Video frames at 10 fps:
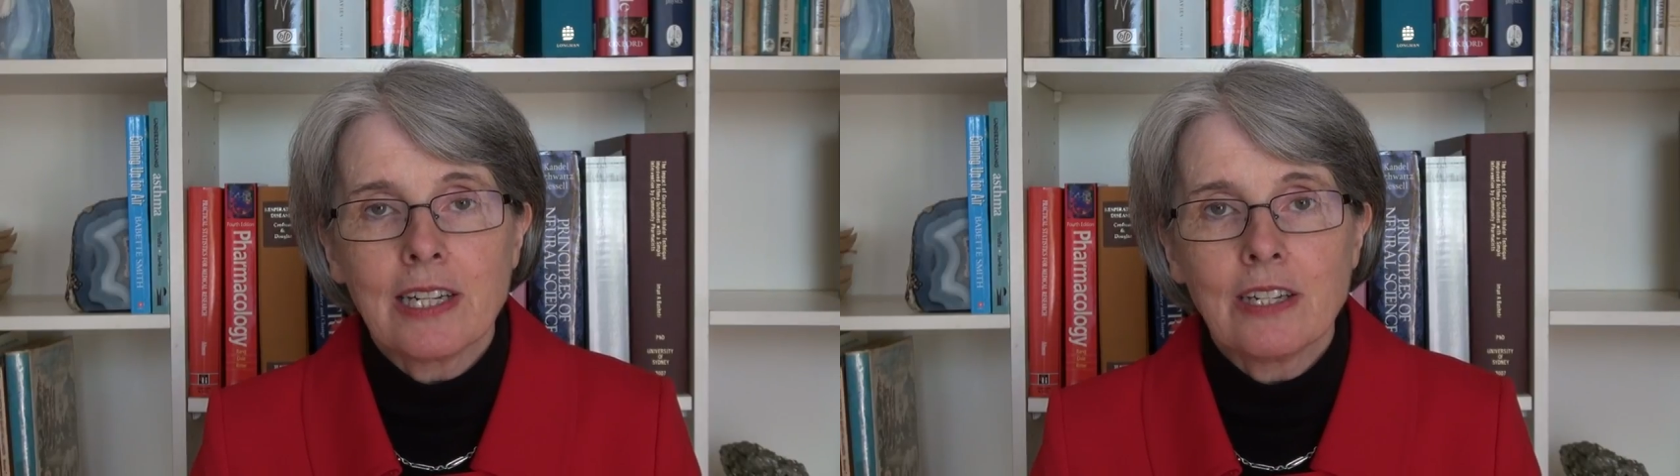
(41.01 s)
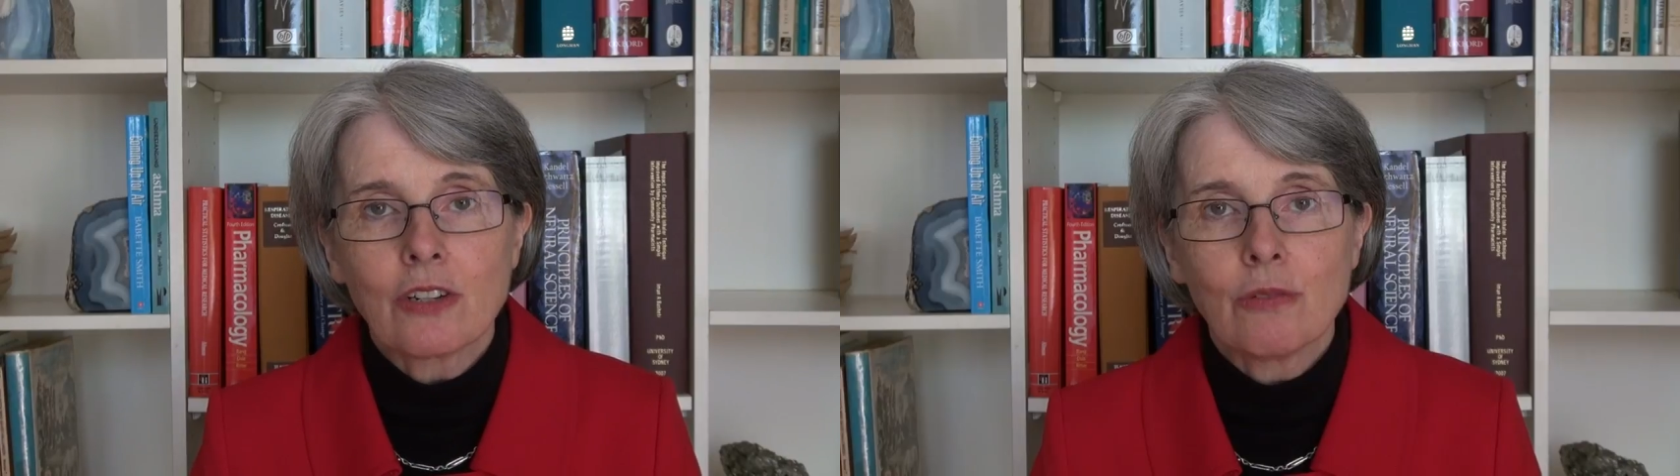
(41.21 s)

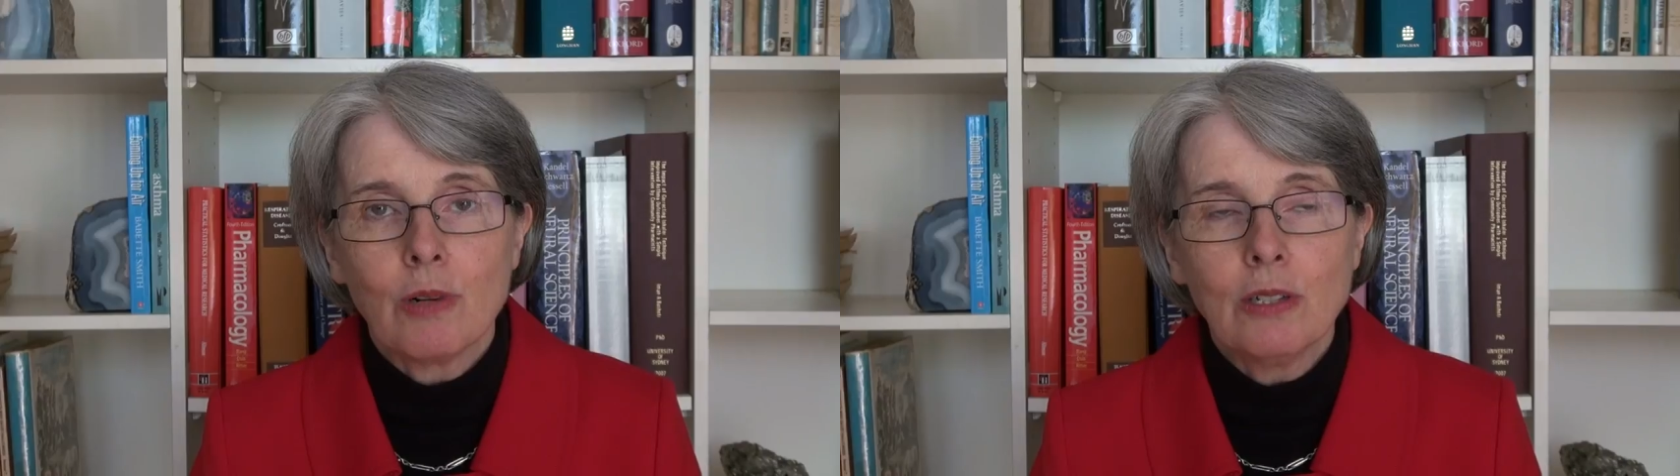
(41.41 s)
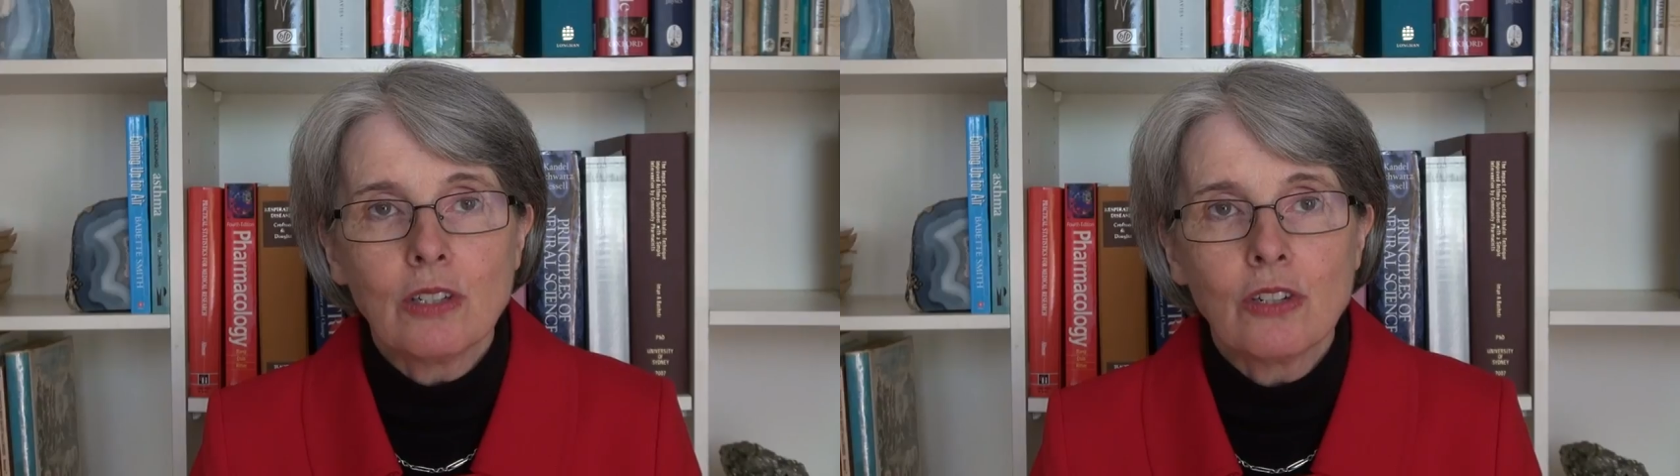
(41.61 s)
into
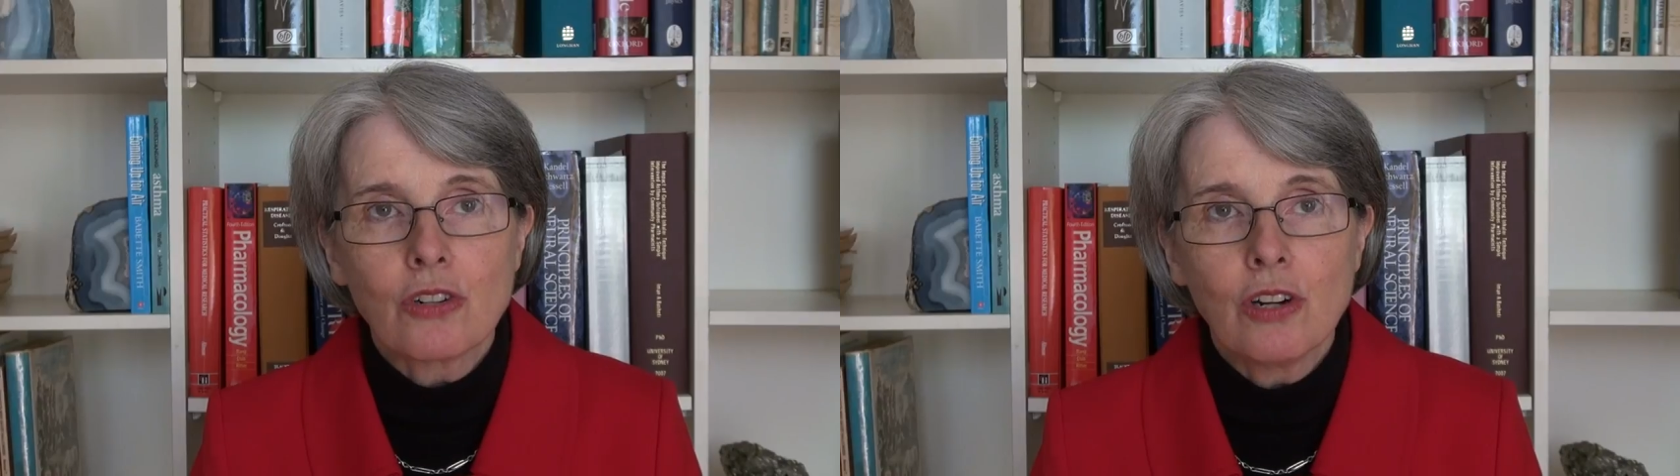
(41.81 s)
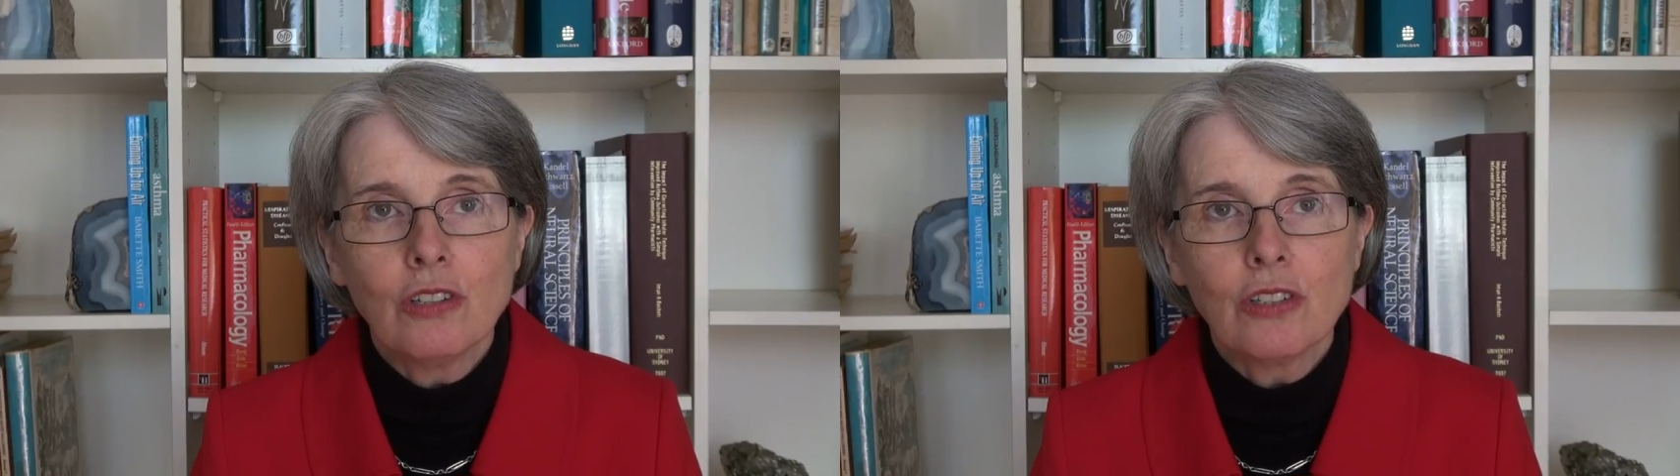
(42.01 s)

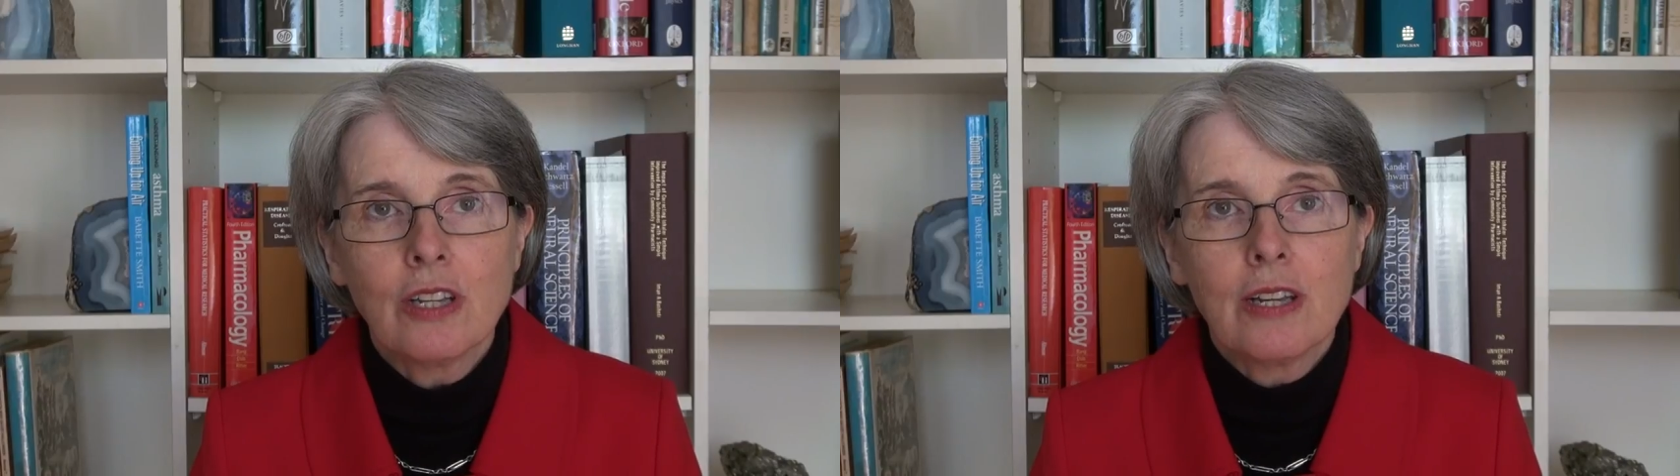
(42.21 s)
well-controlled,